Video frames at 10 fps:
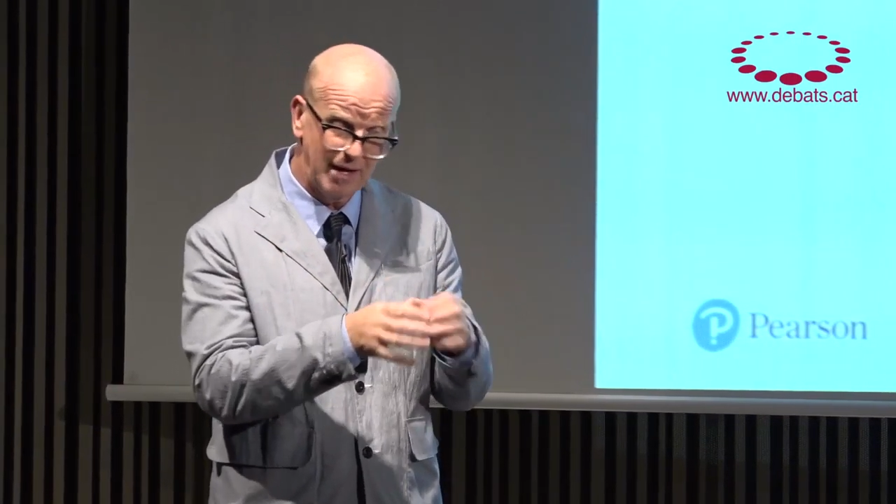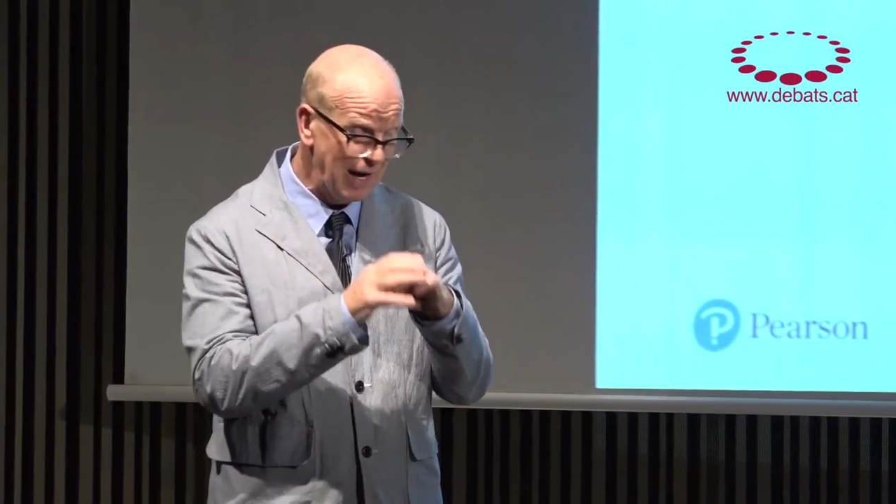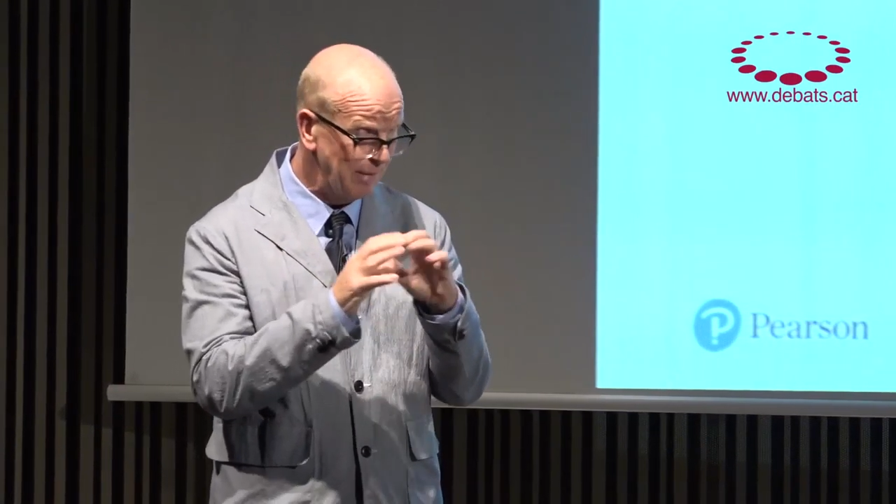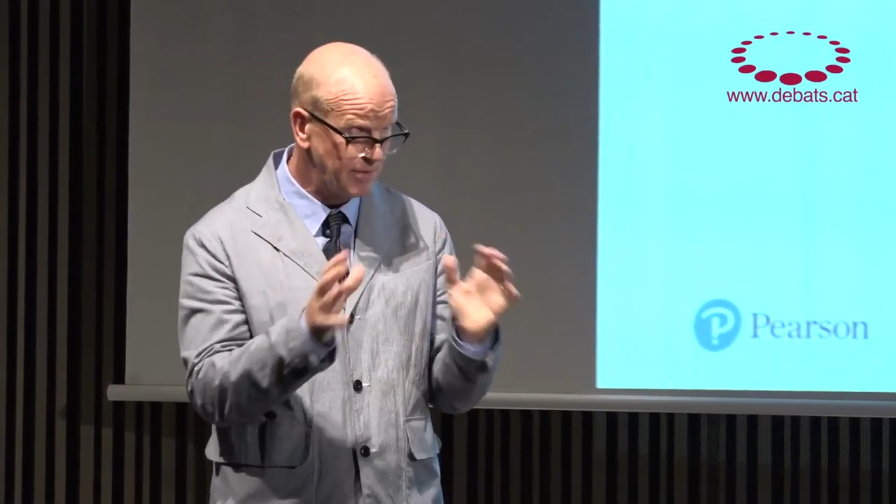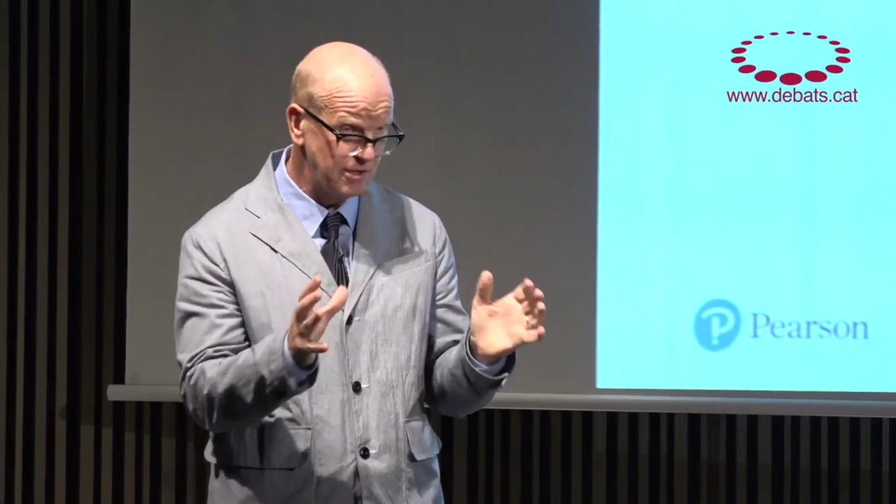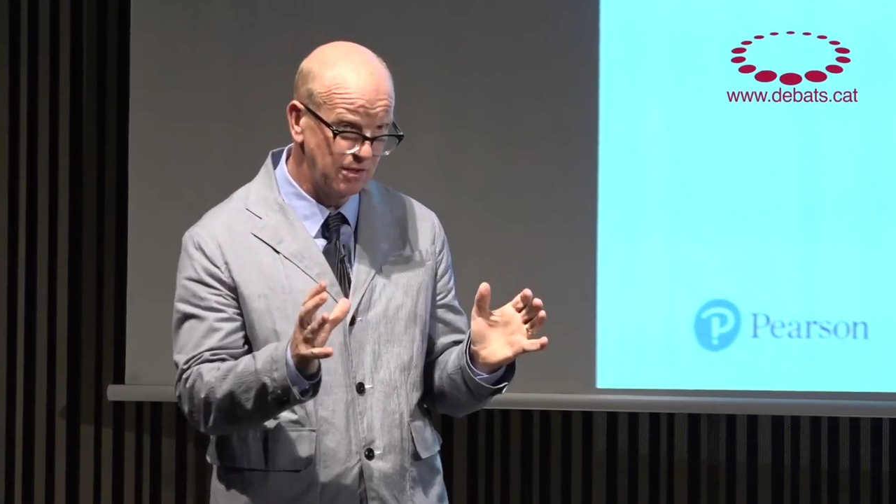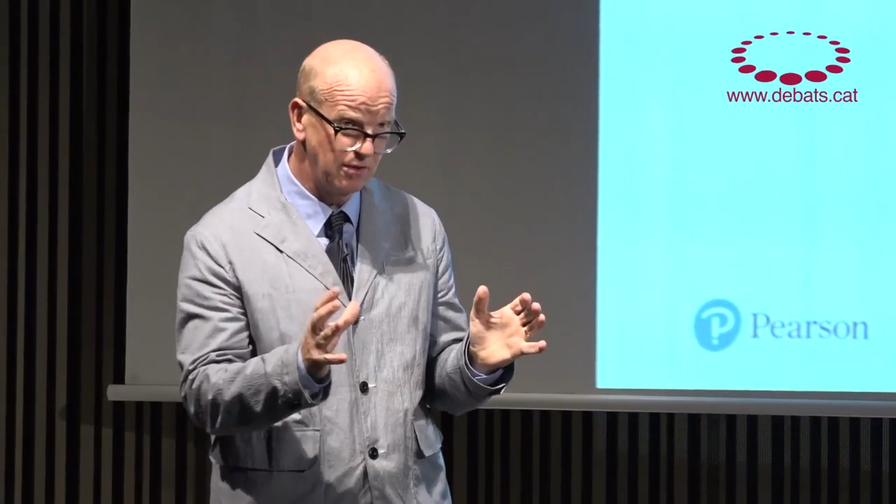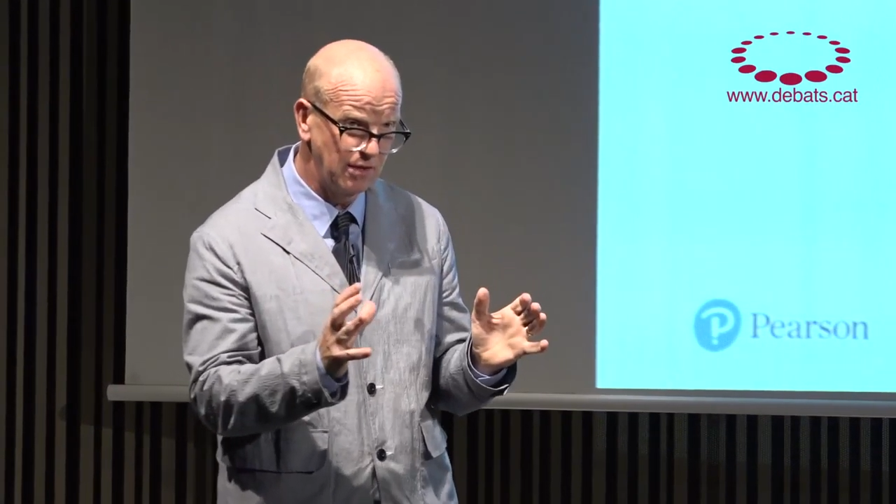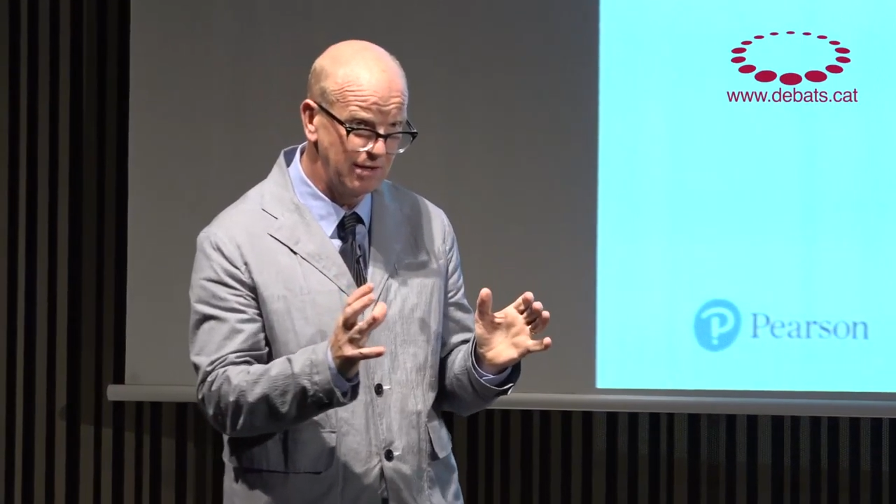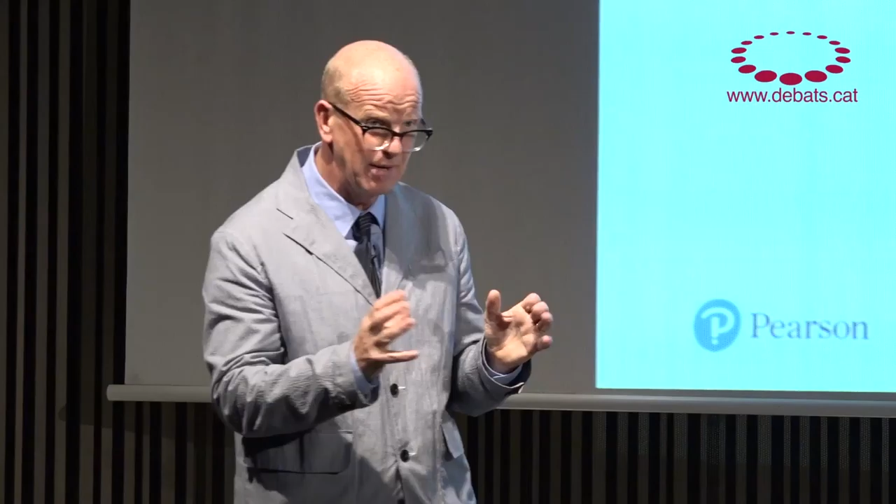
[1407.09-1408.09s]

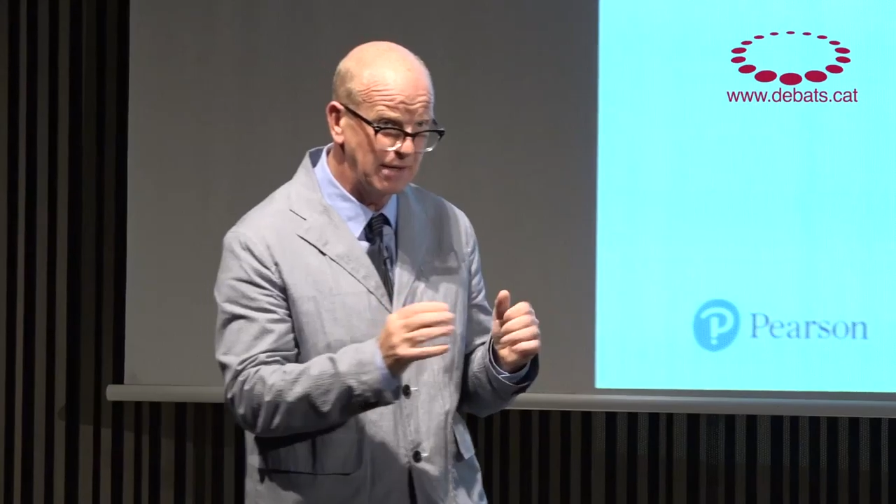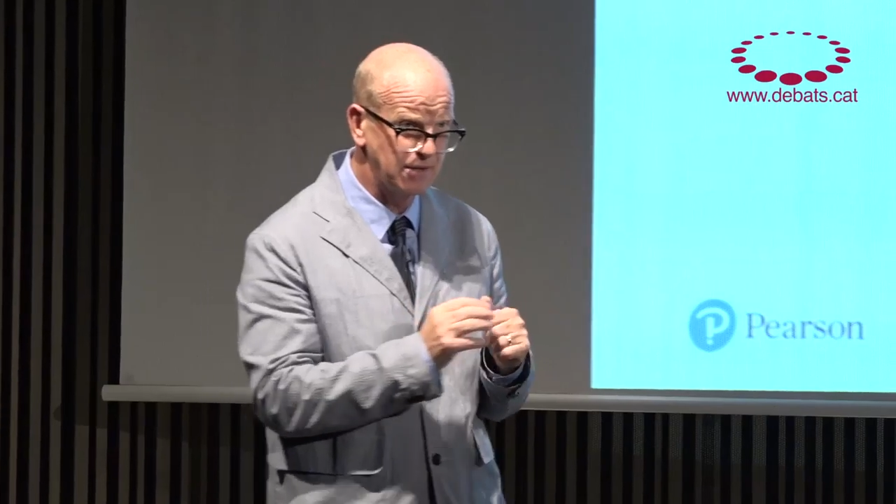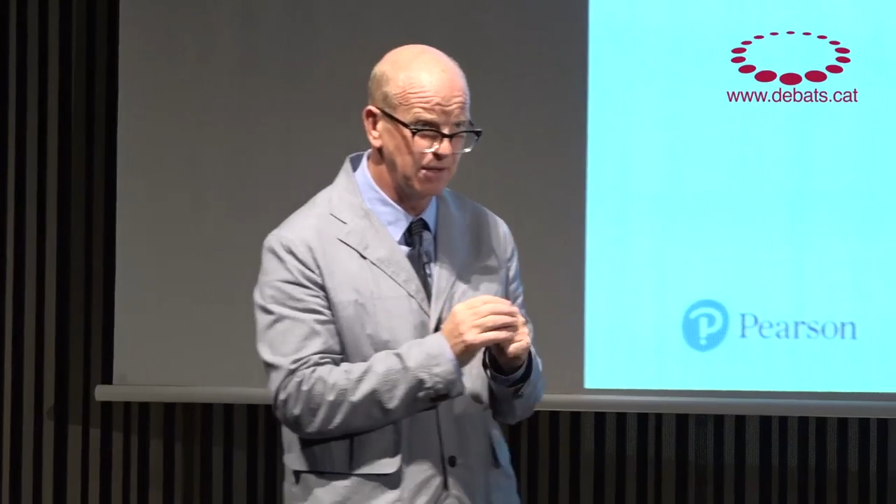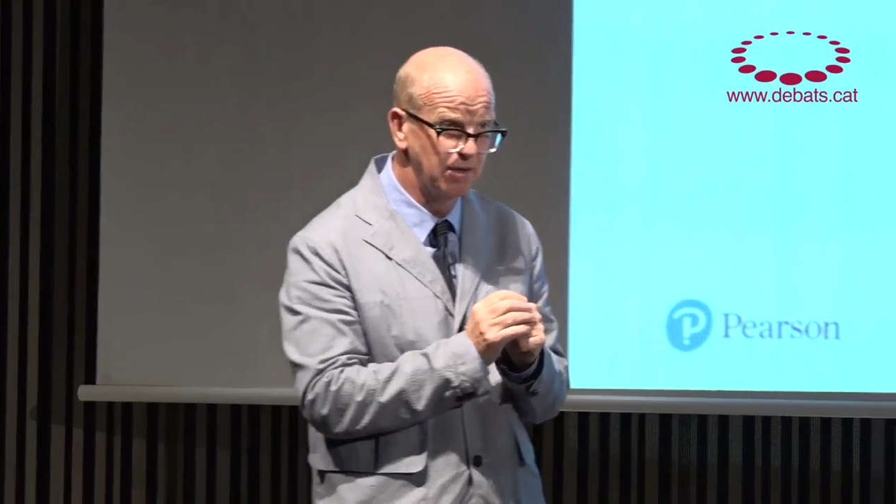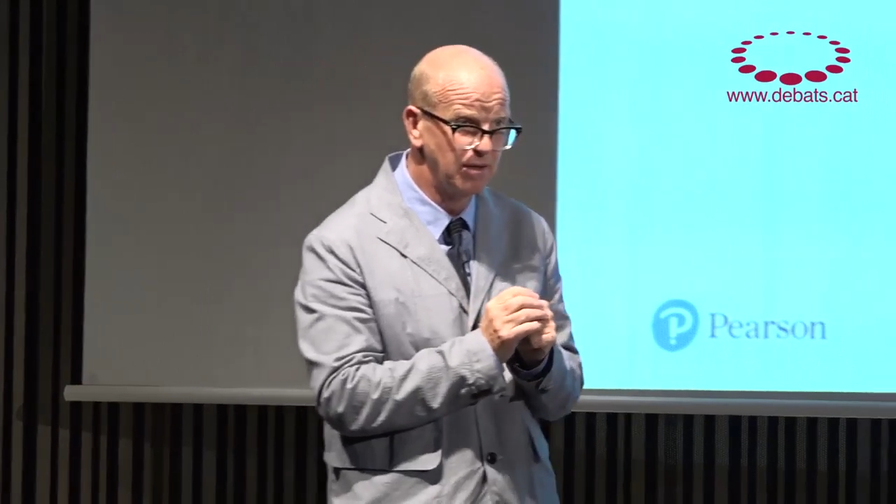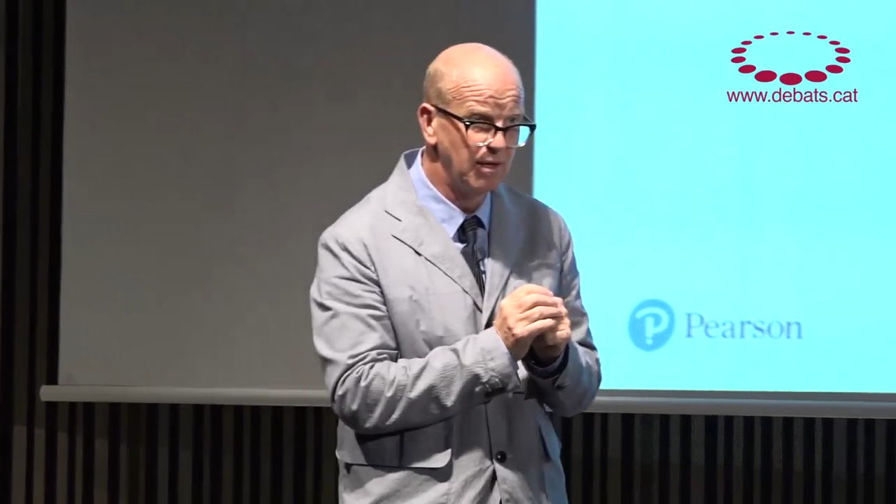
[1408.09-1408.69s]
absolutely matter.